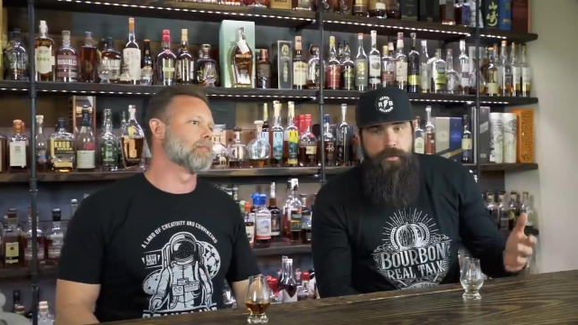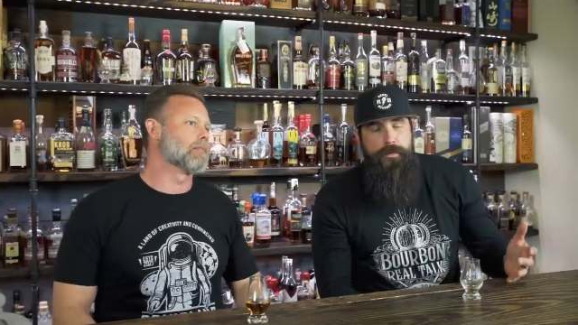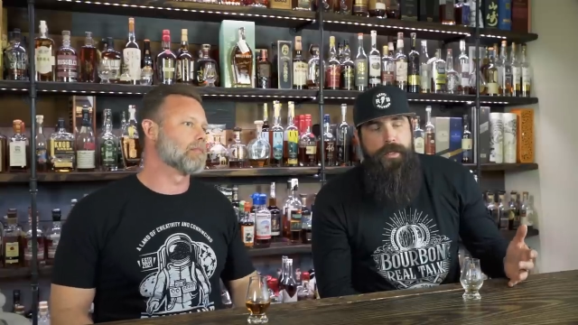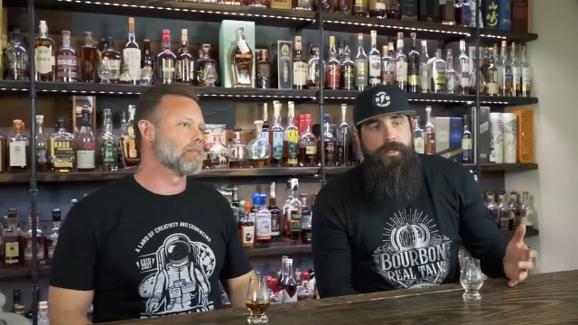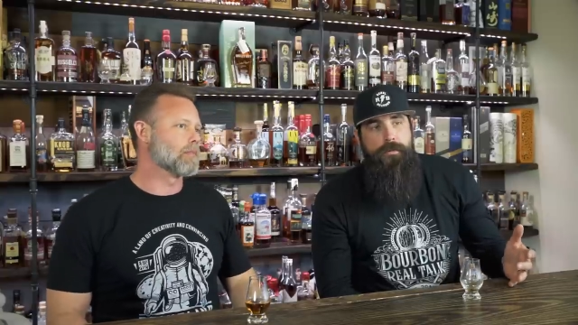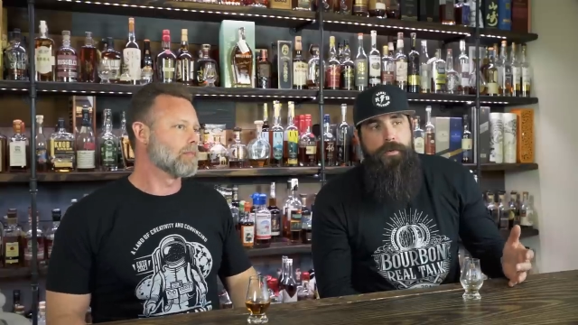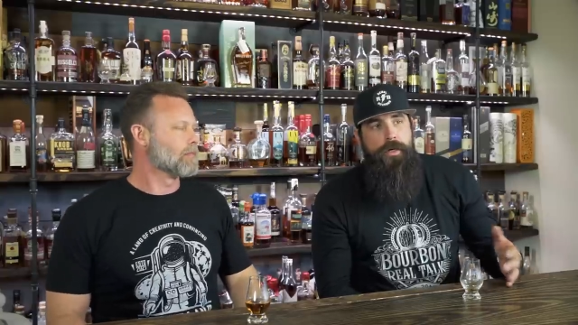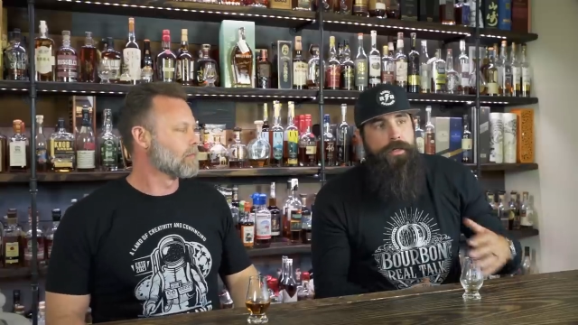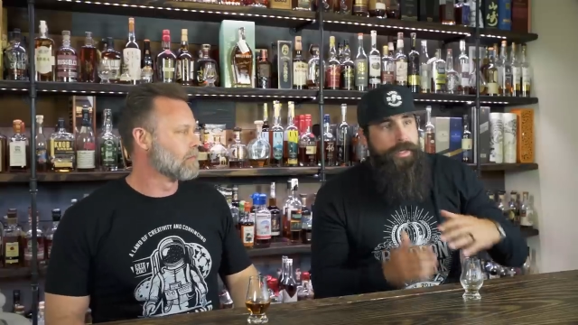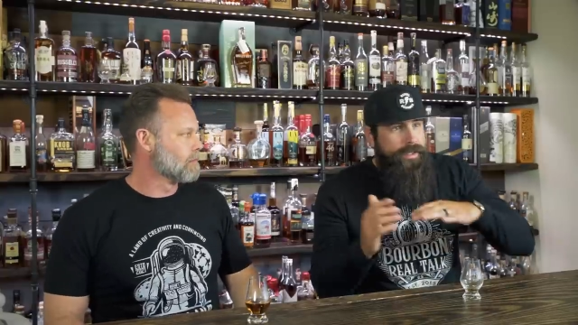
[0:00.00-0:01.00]
Speaker 1: you've picked up
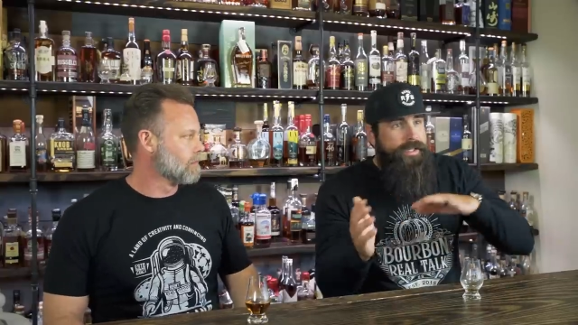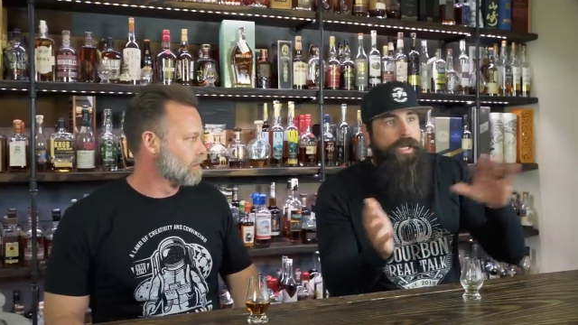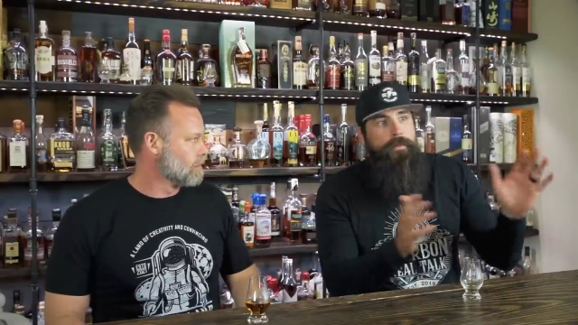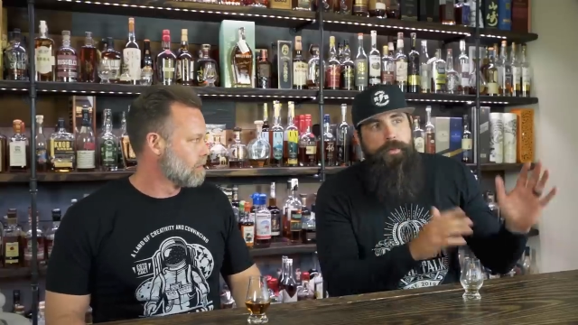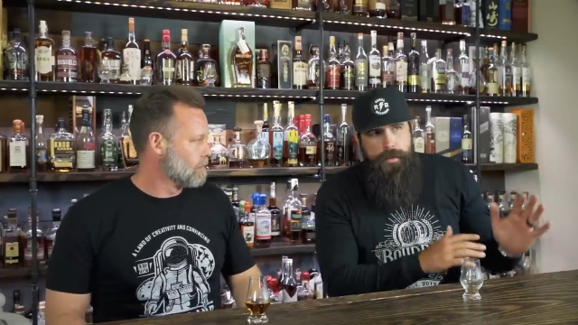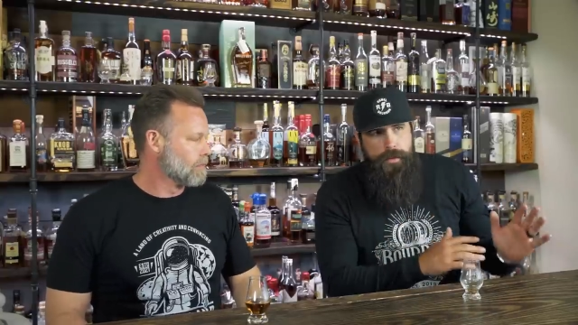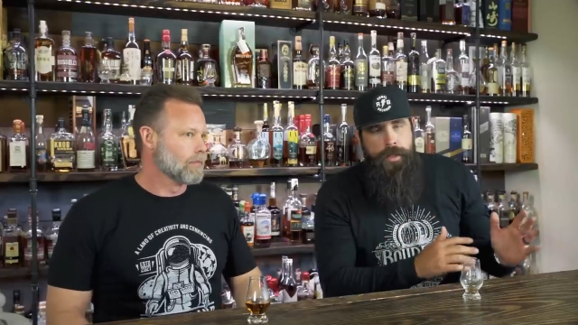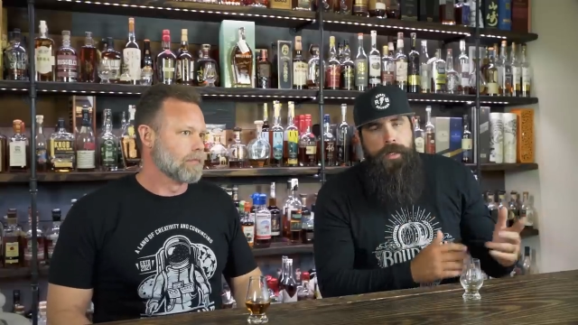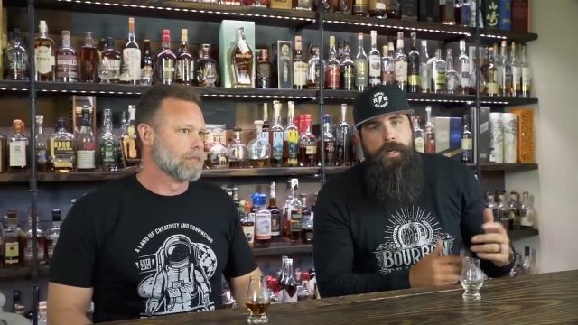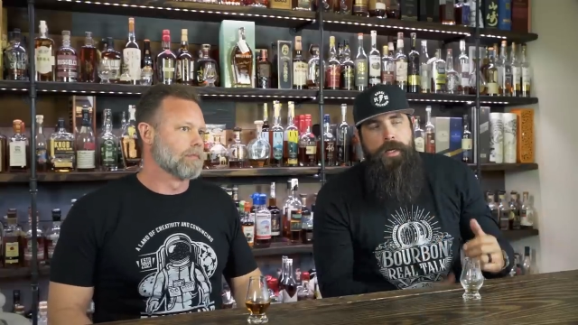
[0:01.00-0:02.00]
on
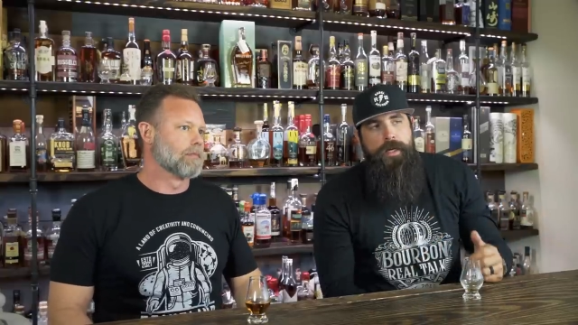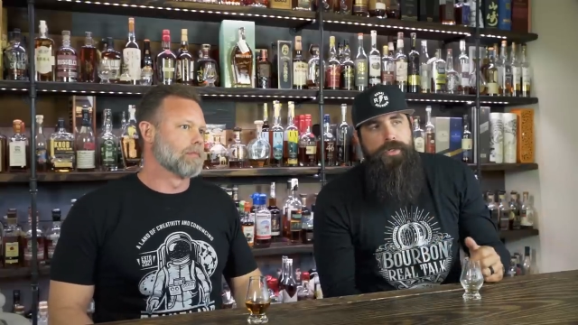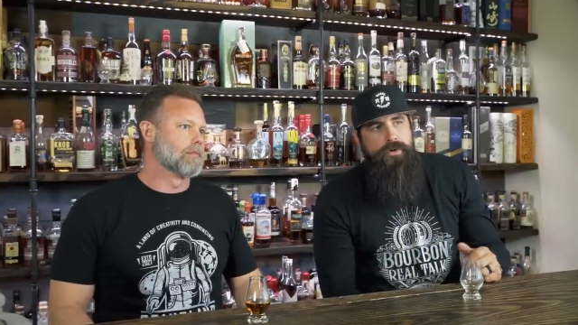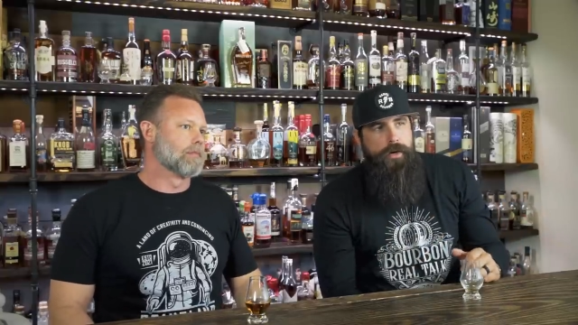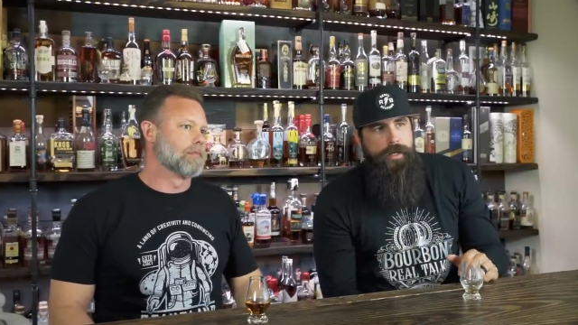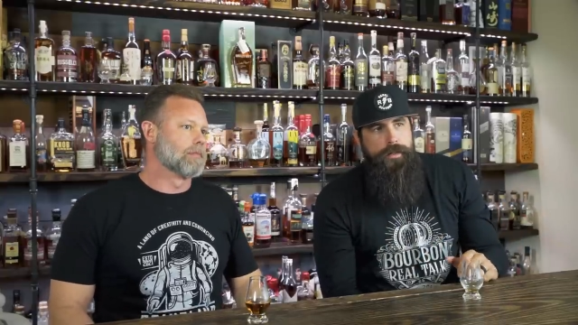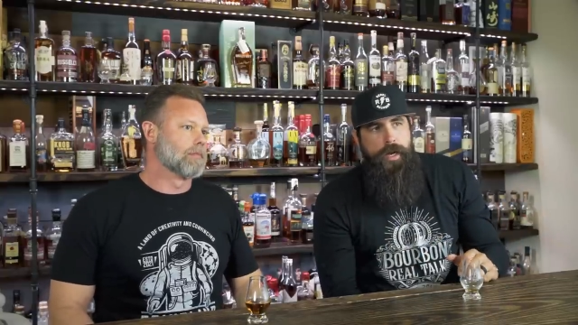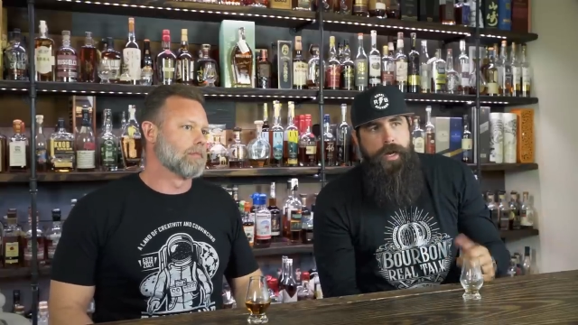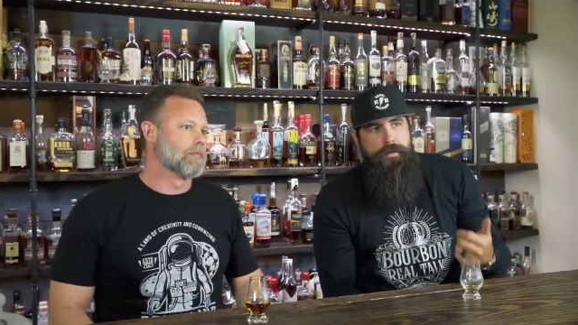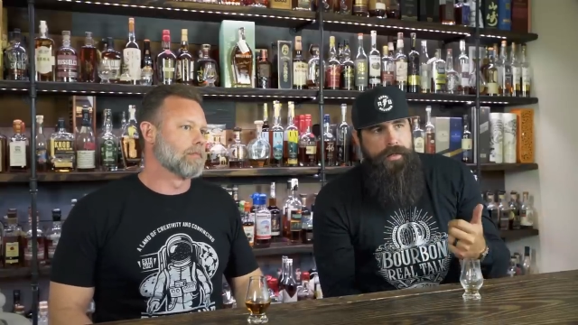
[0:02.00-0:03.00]
separately in trying
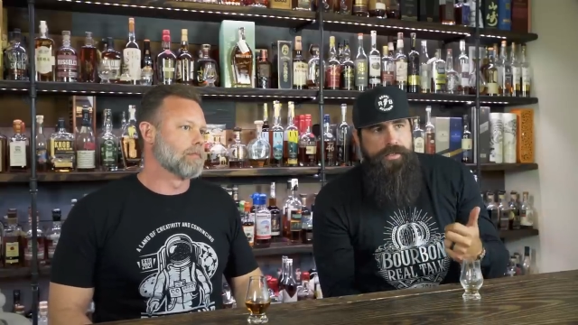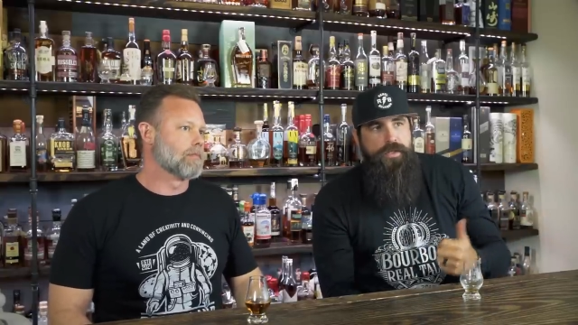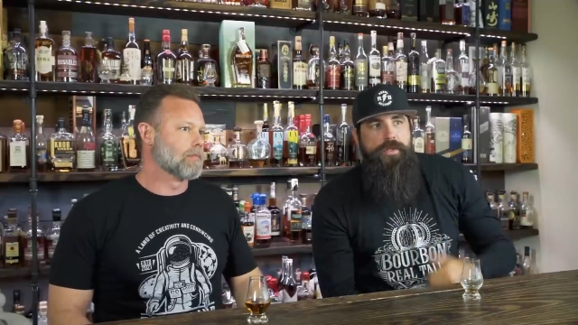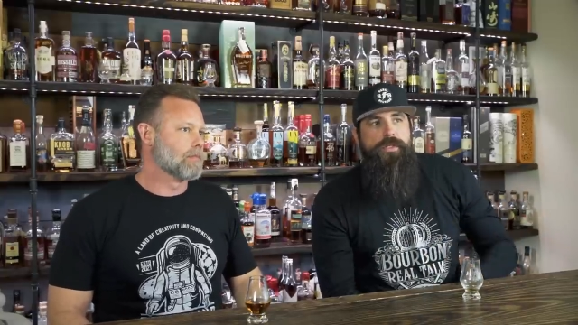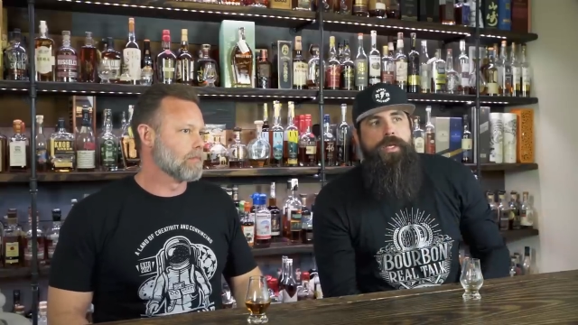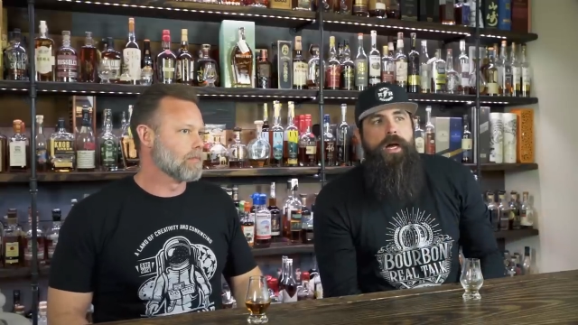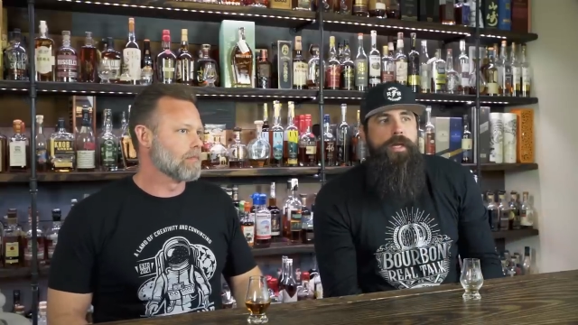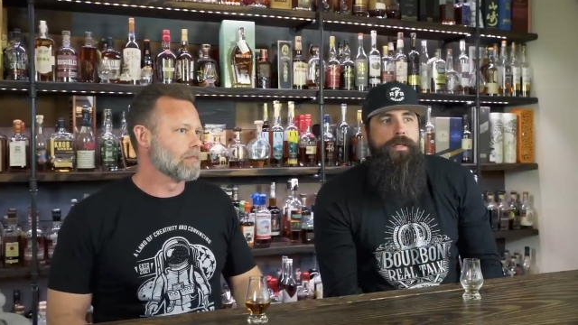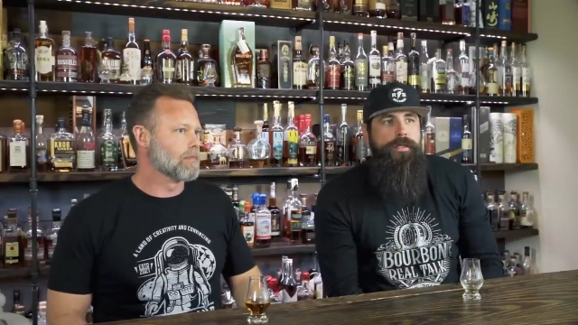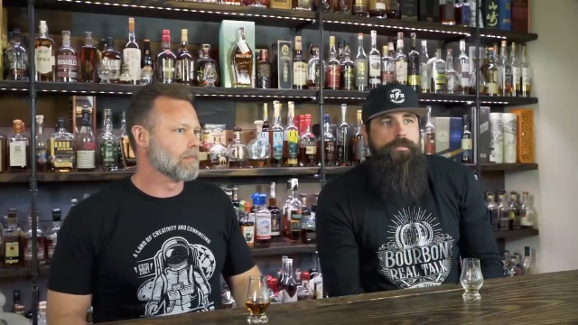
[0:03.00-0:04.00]
that, that's a good
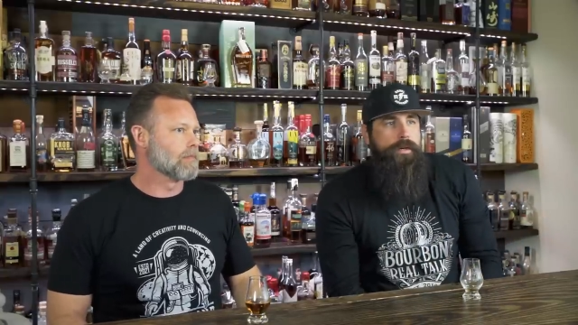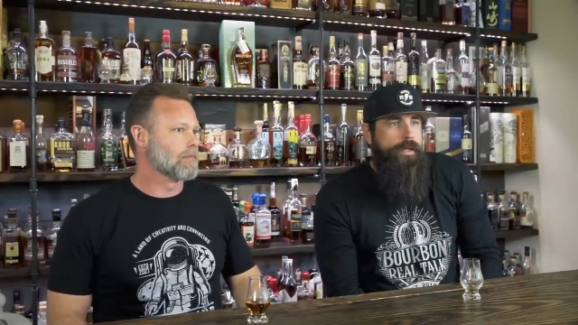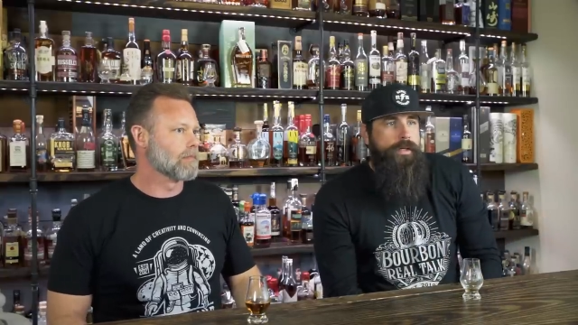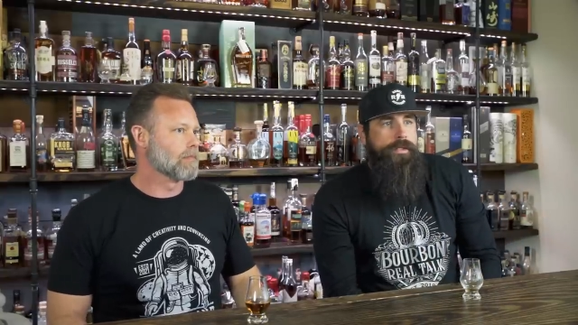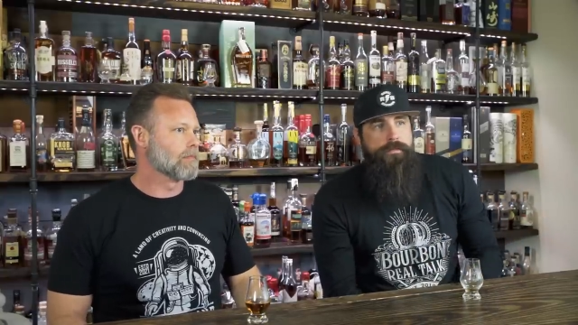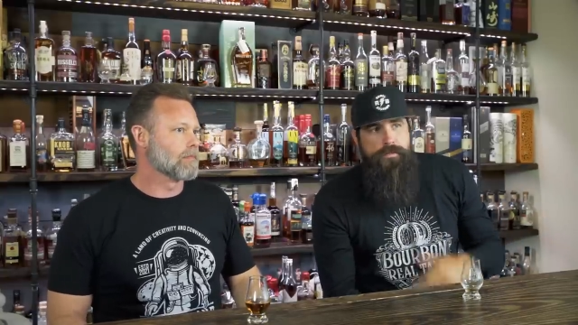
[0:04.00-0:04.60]
sign. And because